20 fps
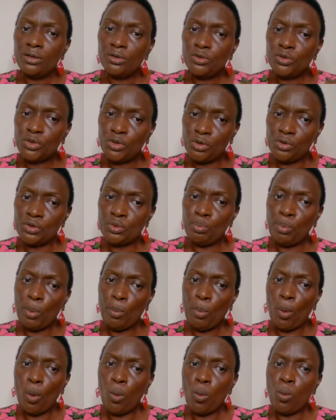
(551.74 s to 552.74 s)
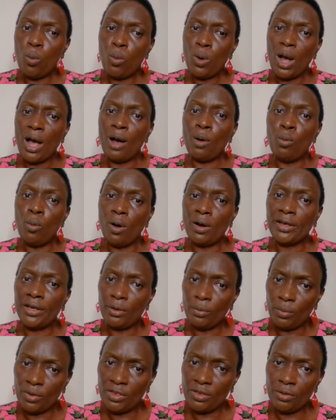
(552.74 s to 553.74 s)
Choose people who are
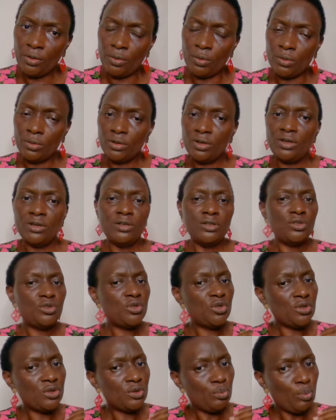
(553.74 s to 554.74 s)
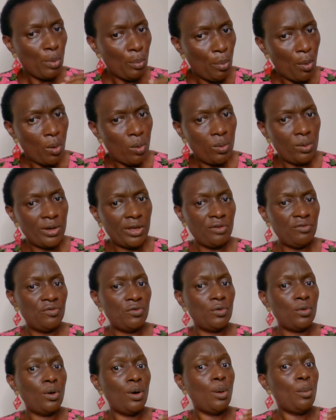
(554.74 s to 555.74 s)
working with you. Choose people who give
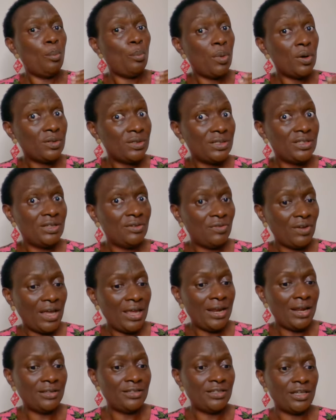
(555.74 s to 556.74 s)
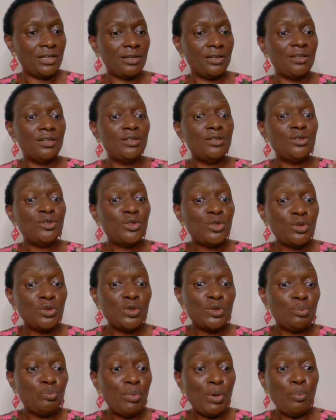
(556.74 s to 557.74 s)
you positive energy.
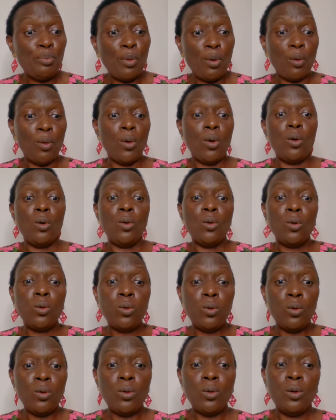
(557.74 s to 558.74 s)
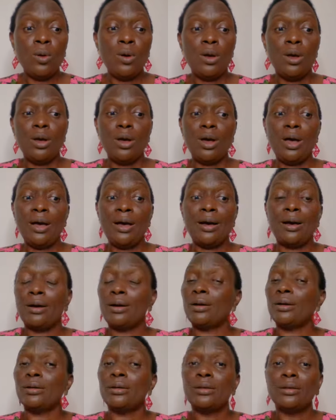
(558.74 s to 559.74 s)
Choose people who,
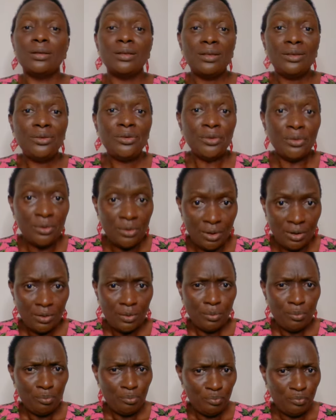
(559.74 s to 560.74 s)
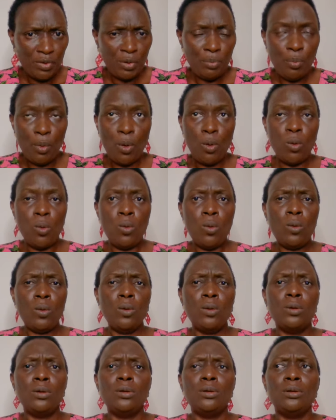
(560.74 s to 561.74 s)
people who
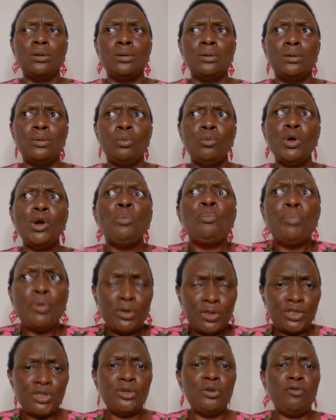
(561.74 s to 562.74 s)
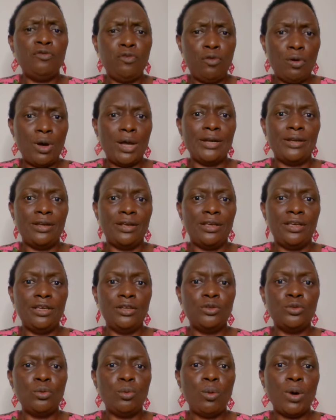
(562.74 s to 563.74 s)
will push you forward
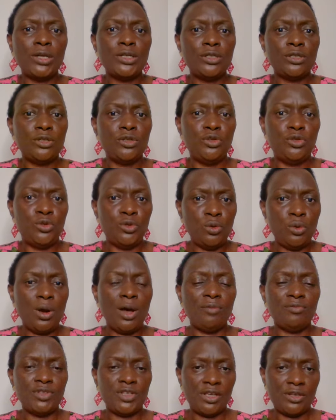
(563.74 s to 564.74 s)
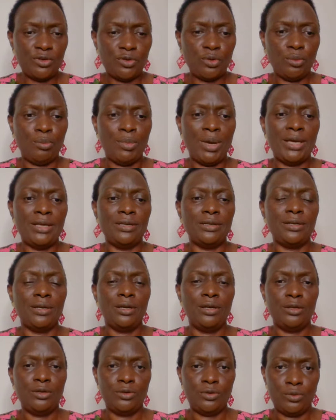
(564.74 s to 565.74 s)
into what you have set your mind
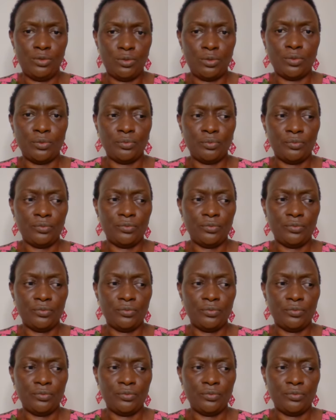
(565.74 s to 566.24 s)
to do.